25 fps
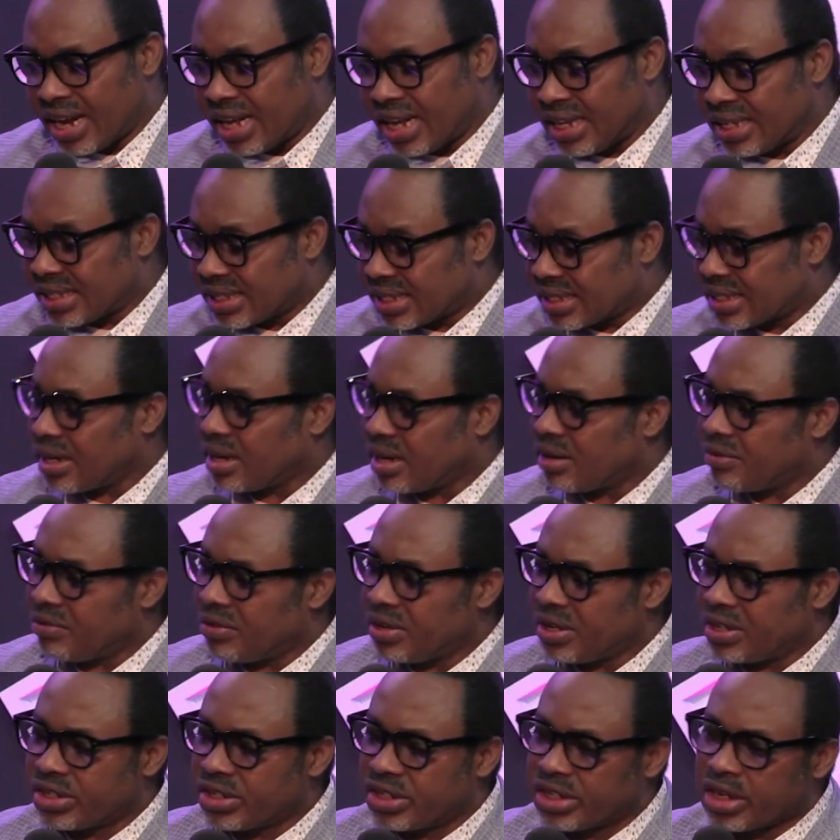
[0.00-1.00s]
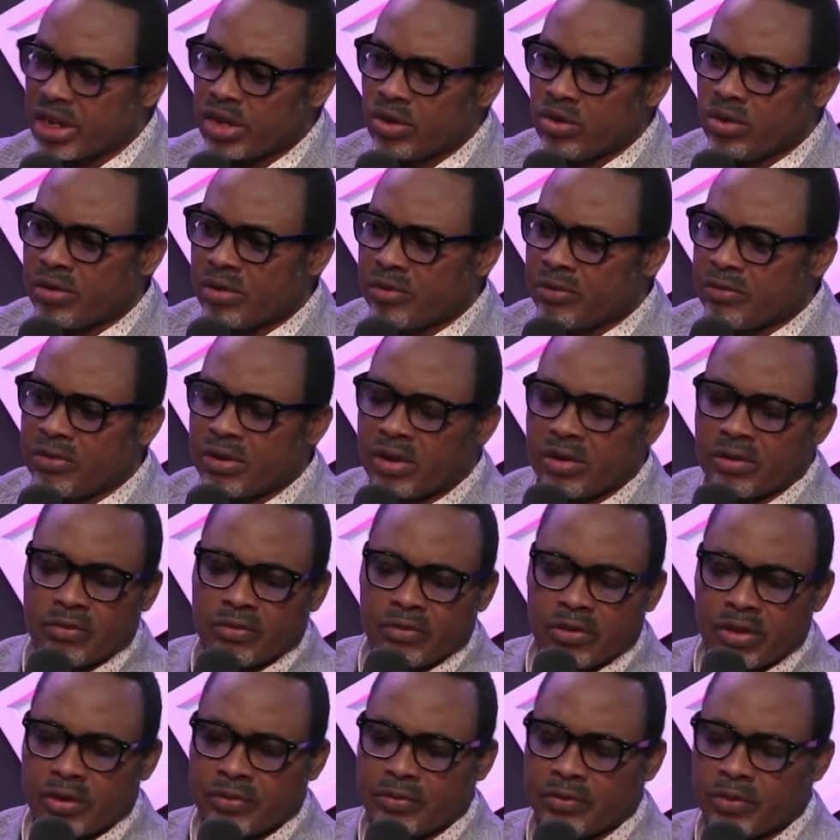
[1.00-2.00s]
in service that you are found
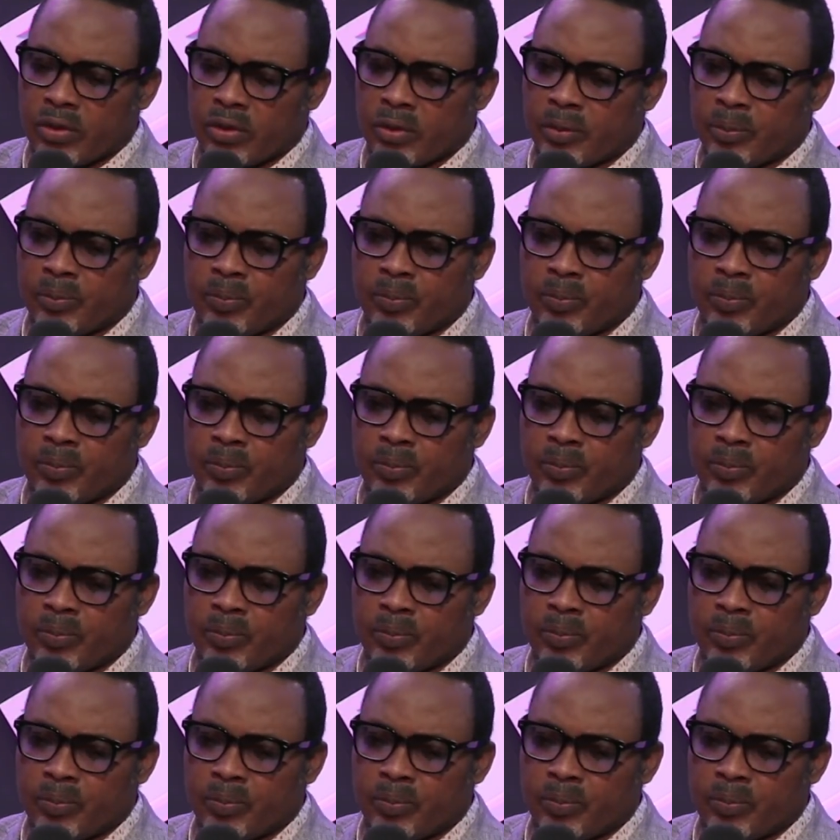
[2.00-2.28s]
faithful.